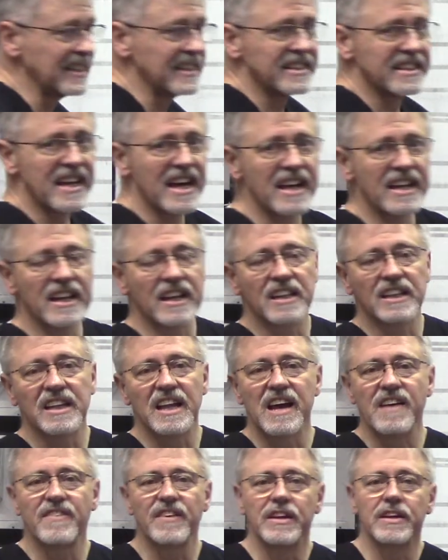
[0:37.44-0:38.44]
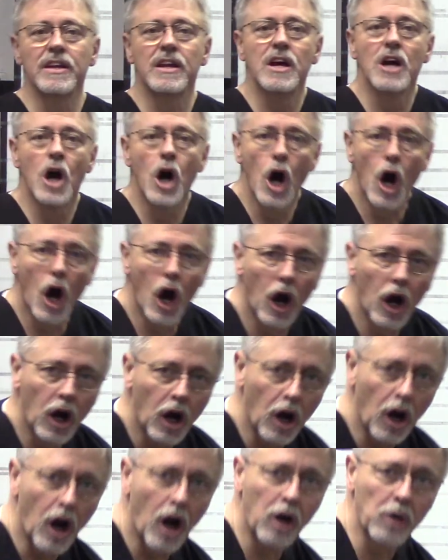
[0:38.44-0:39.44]
10, and 11
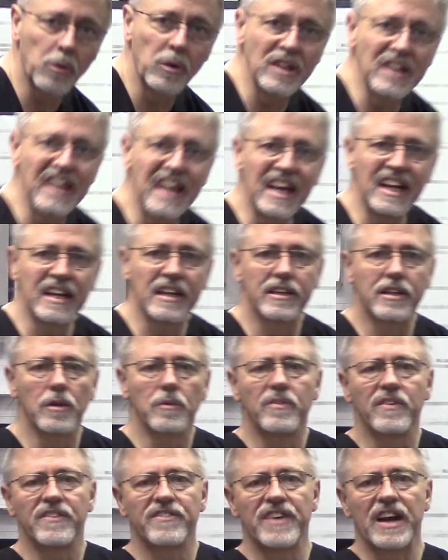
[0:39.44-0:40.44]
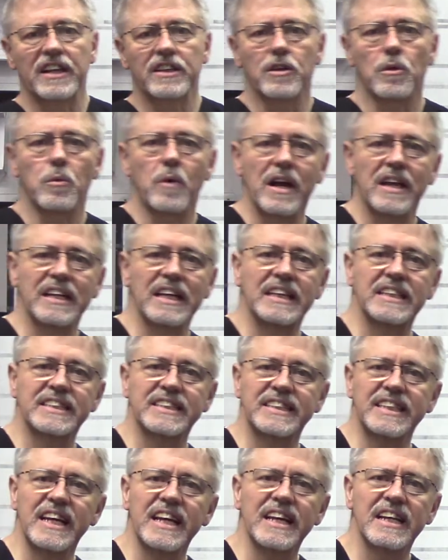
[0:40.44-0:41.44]
are related. In fact, the way they
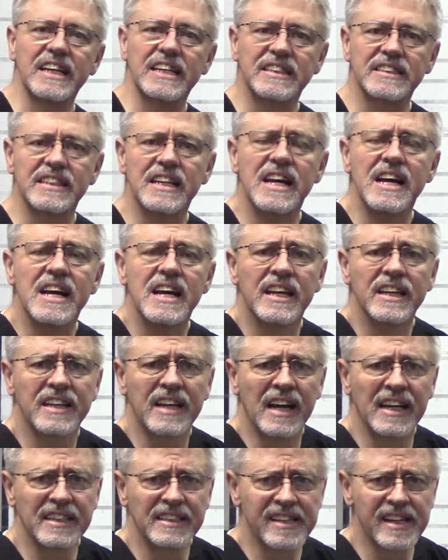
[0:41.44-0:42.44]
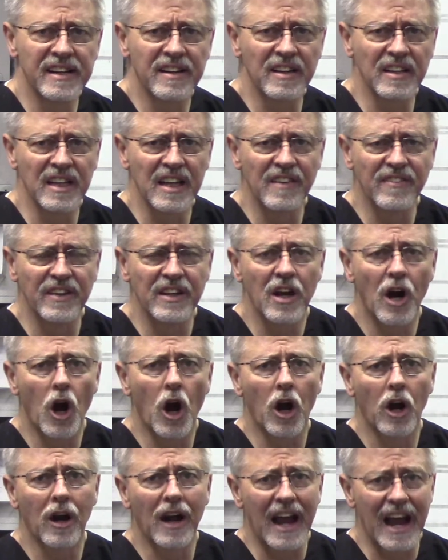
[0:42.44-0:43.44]
see it is 9, 10, and 11
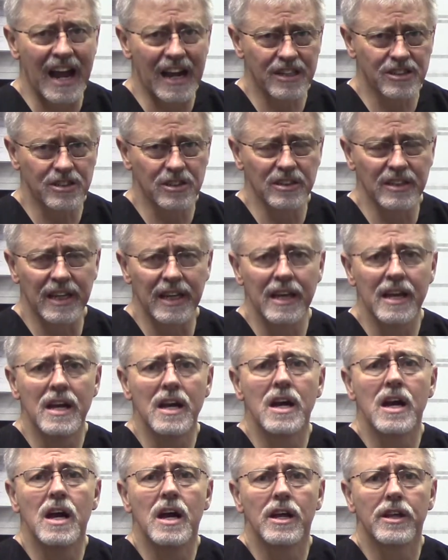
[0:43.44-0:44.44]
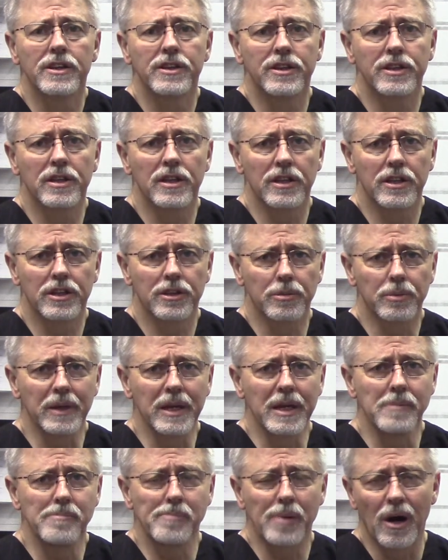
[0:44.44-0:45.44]
are actually
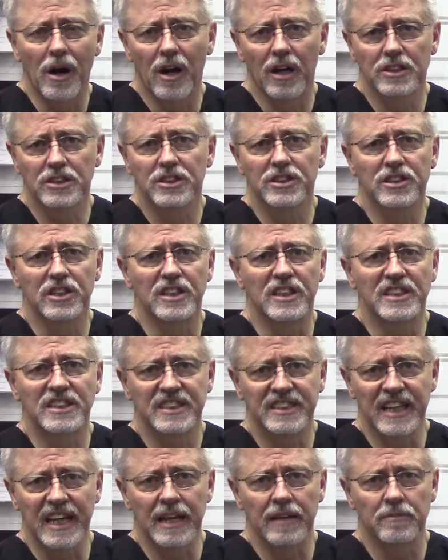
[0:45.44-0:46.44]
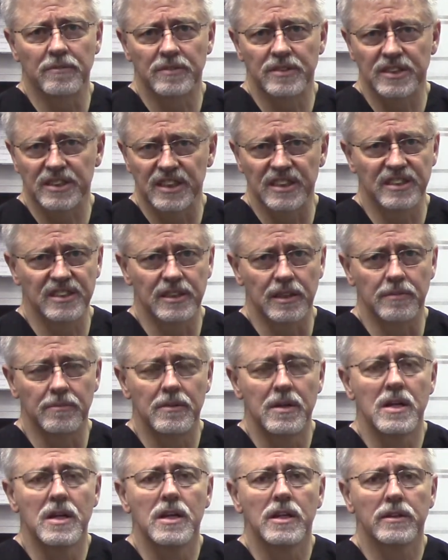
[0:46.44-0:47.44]
three parts to the same system,
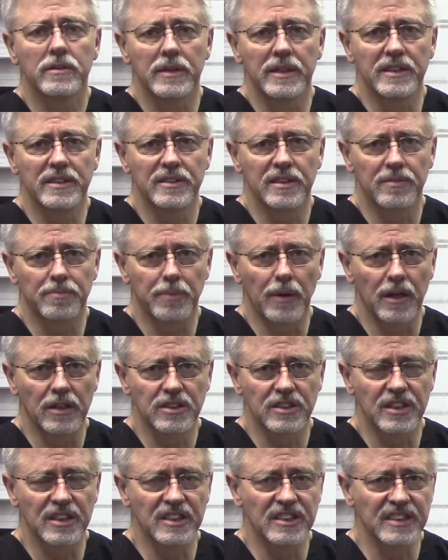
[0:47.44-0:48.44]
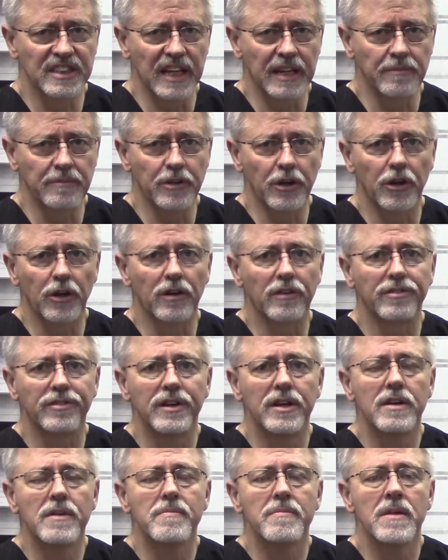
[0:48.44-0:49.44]
three parts to the same nerve.
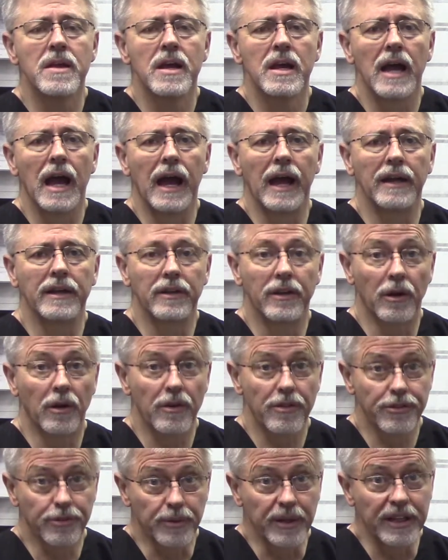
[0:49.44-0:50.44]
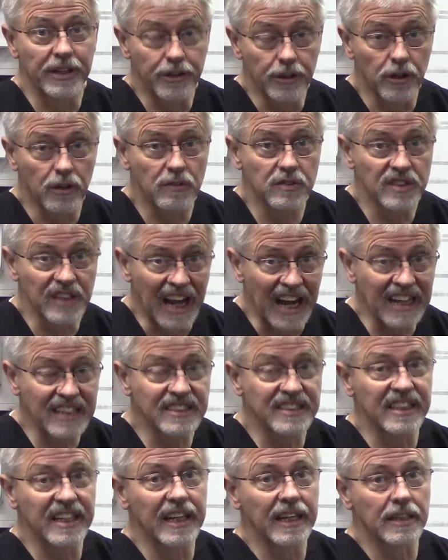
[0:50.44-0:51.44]
And there are three nerves
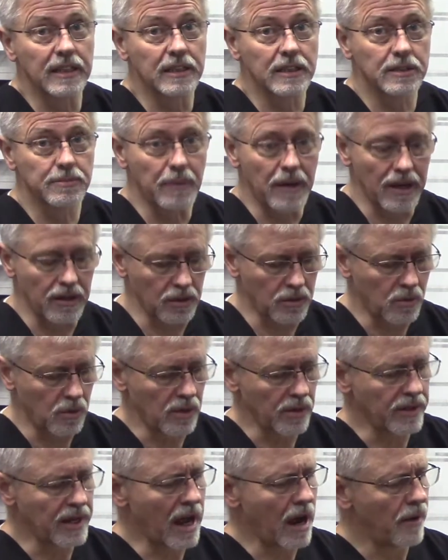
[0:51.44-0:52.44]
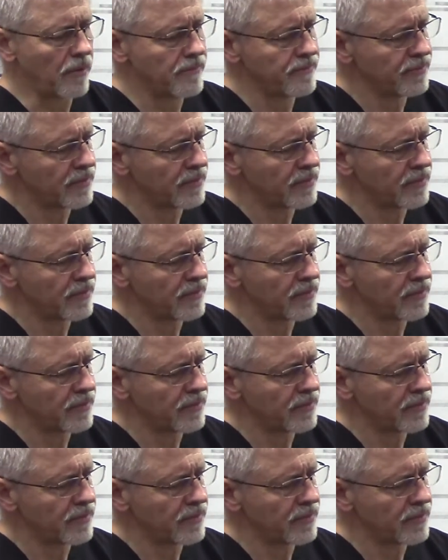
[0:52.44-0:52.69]
exiting the spinal cord. Now,